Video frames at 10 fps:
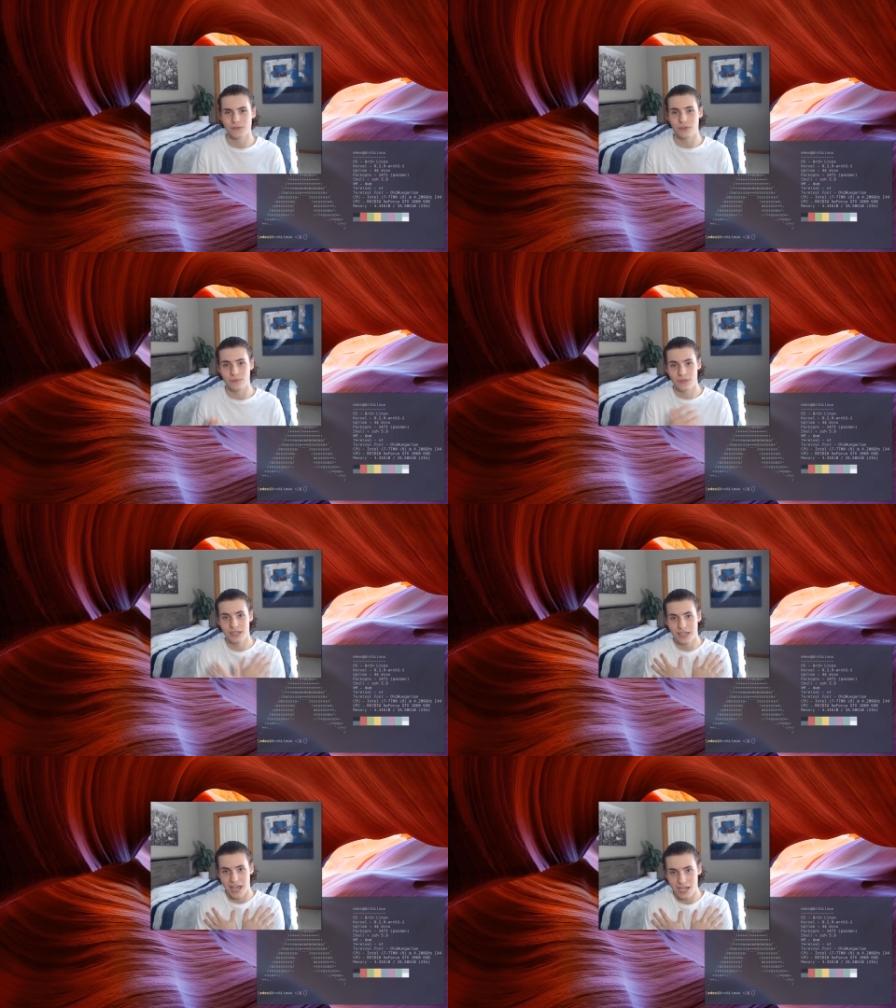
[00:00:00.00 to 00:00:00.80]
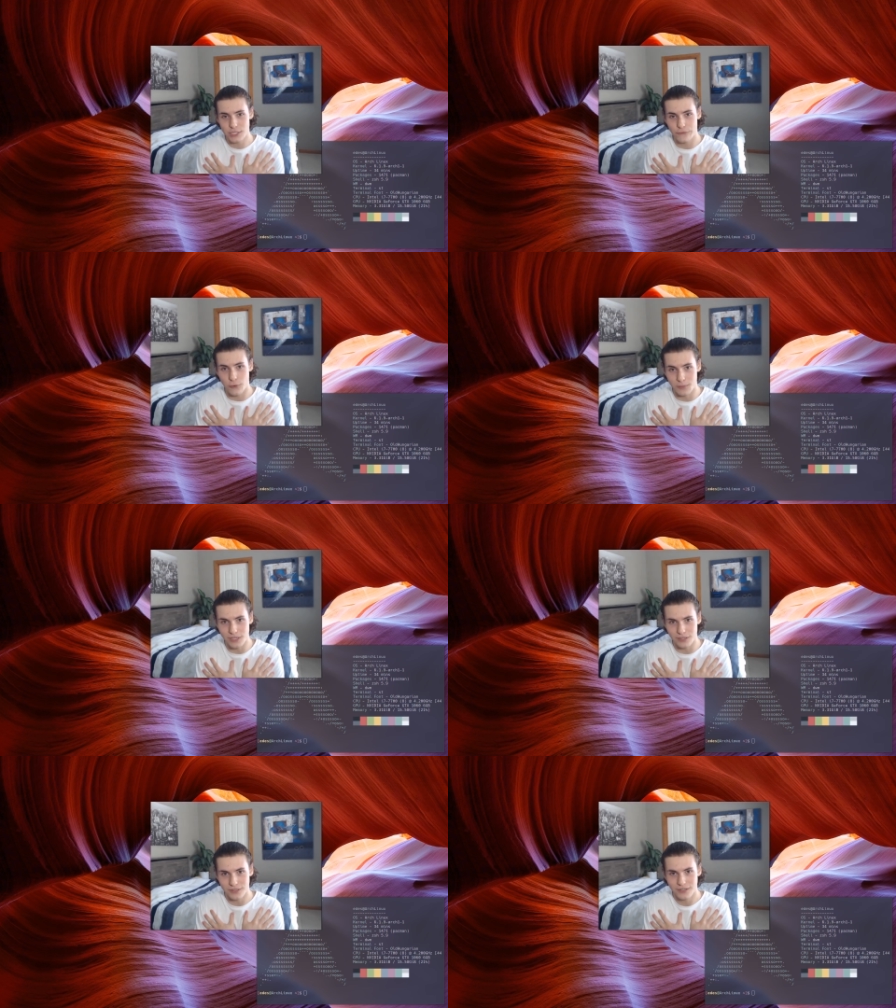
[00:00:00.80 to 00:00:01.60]
And actually for
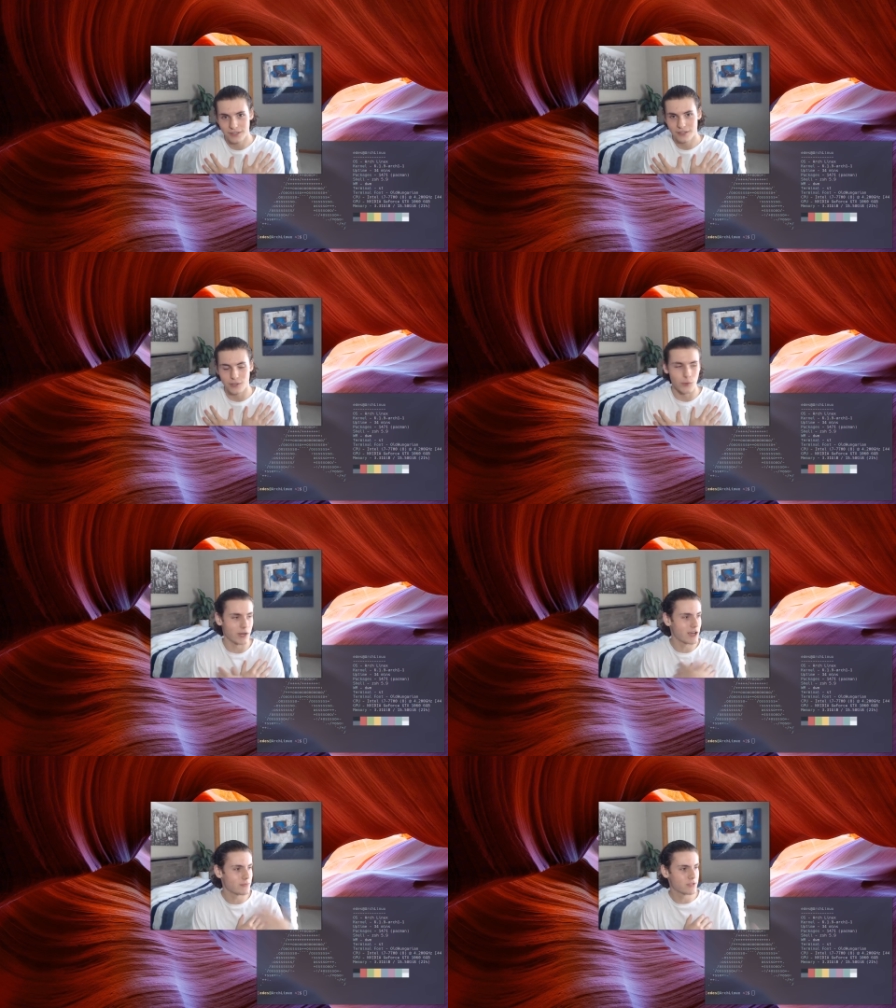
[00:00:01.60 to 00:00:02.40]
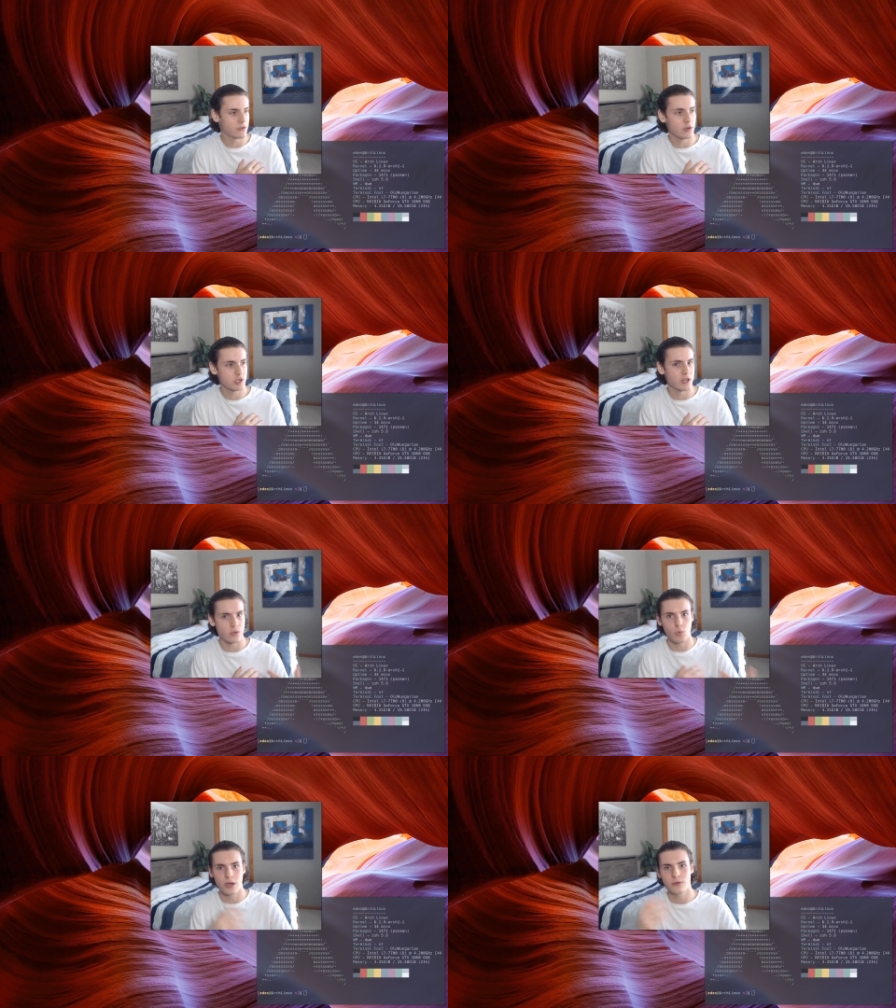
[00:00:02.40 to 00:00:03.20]
me, you know, when it comes to the question like
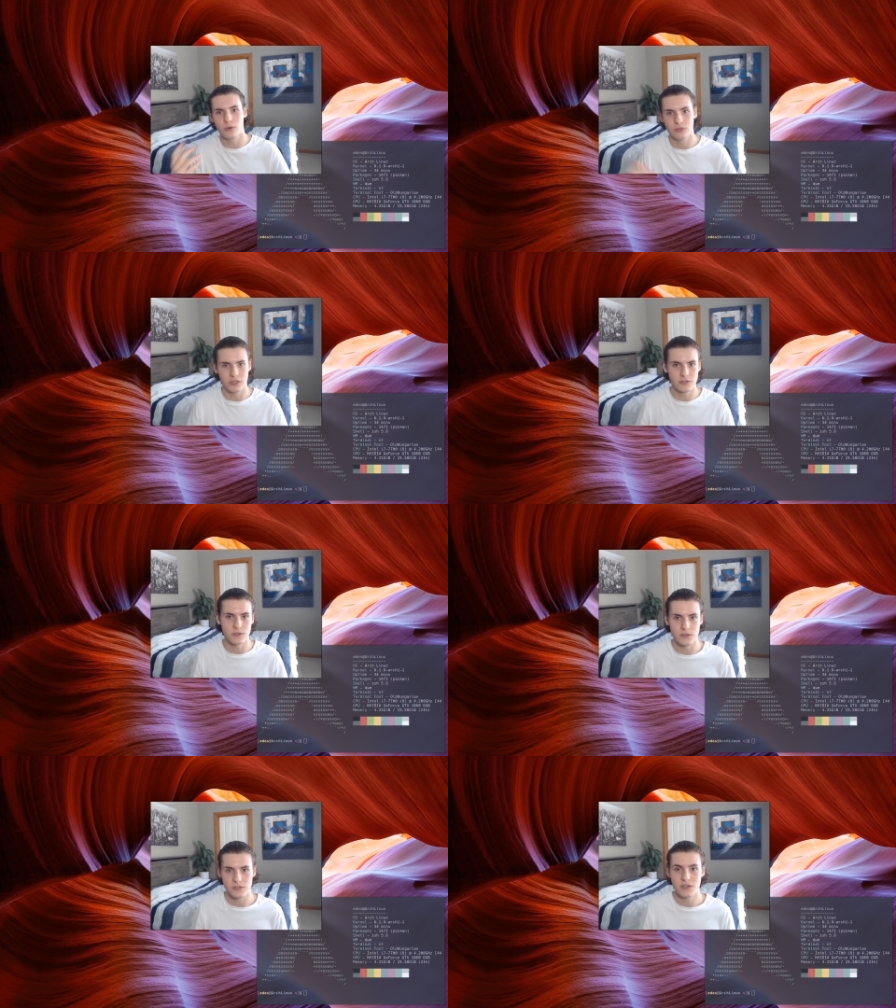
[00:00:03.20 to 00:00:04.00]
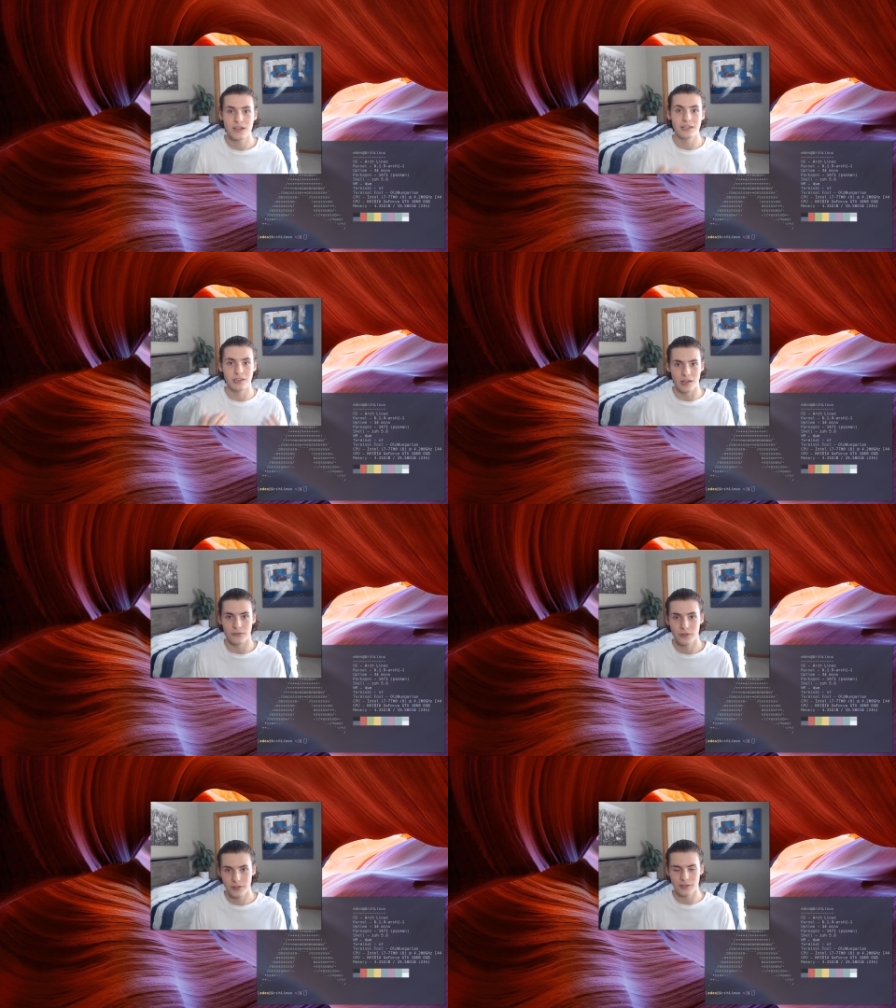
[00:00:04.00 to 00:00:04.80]
why do all Linux users love
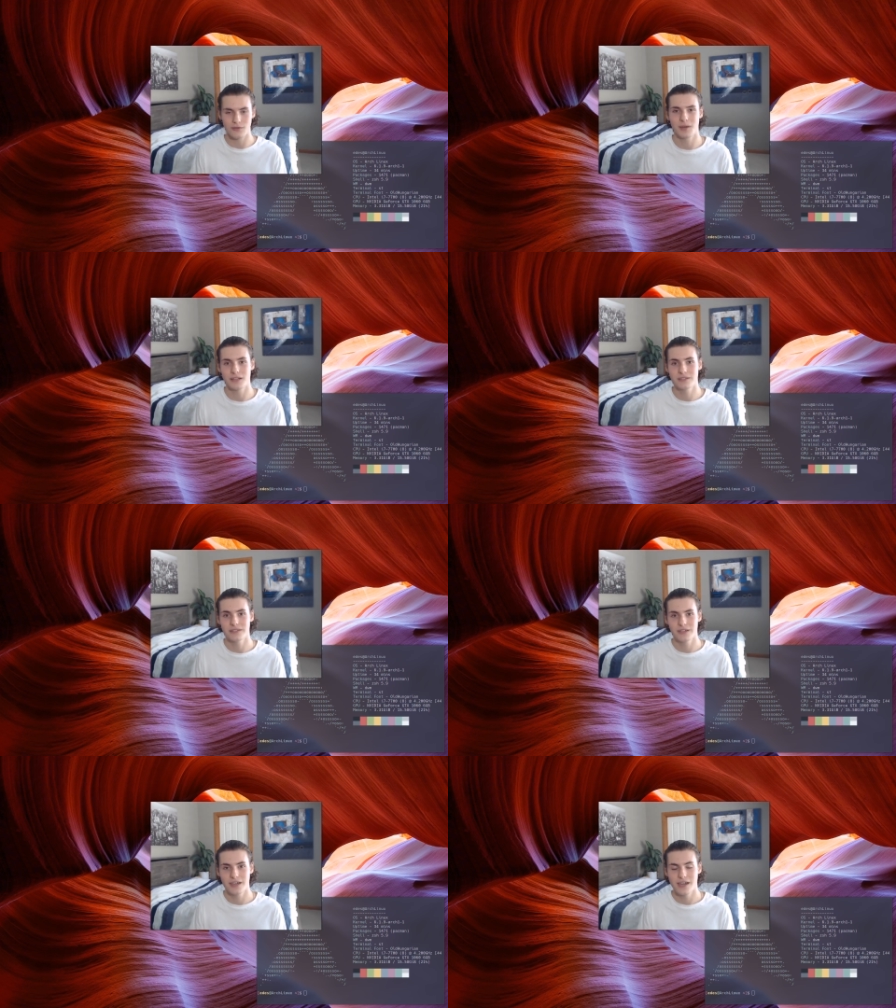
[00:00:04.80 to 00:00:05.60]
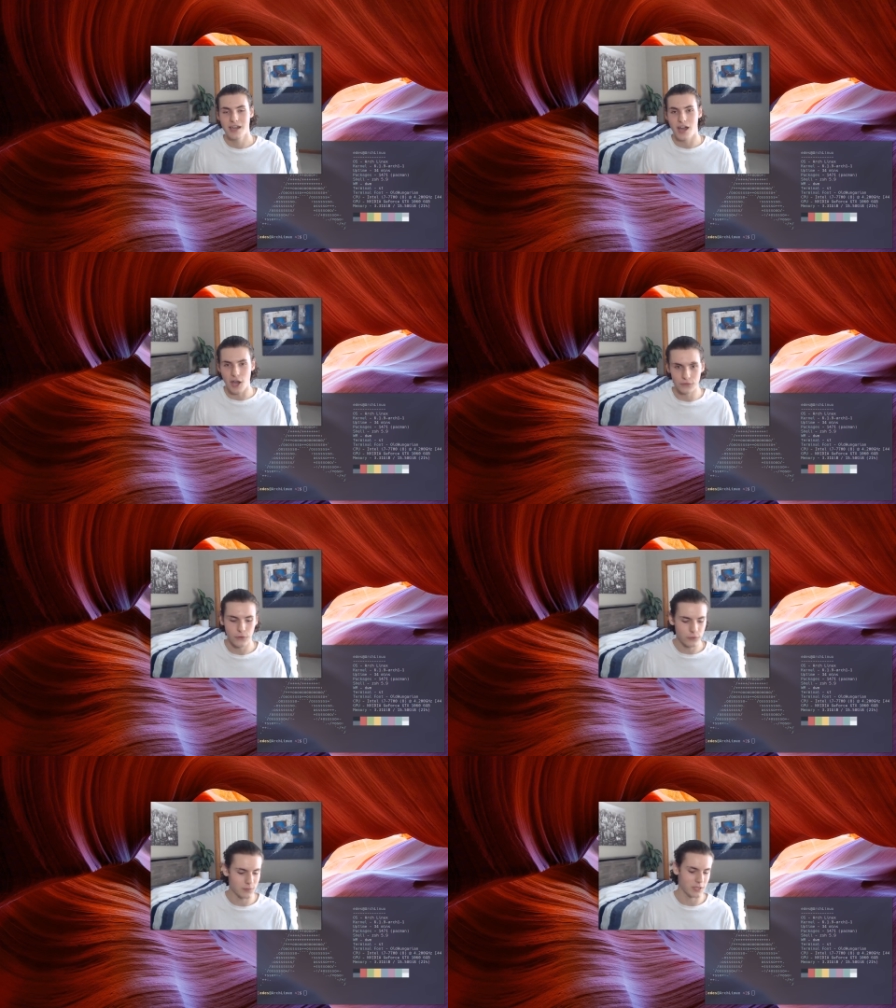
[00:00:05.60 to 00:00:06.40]
ThinkPads, I fell
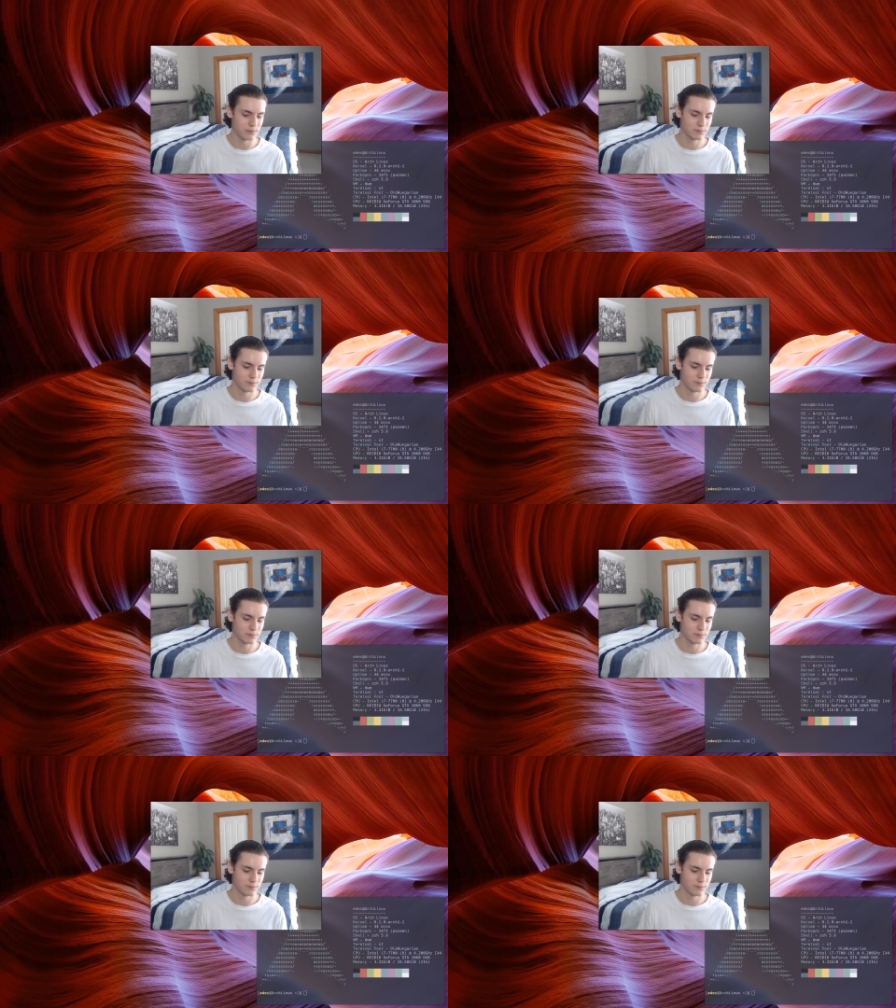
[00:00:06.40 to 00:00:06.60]
for the meme.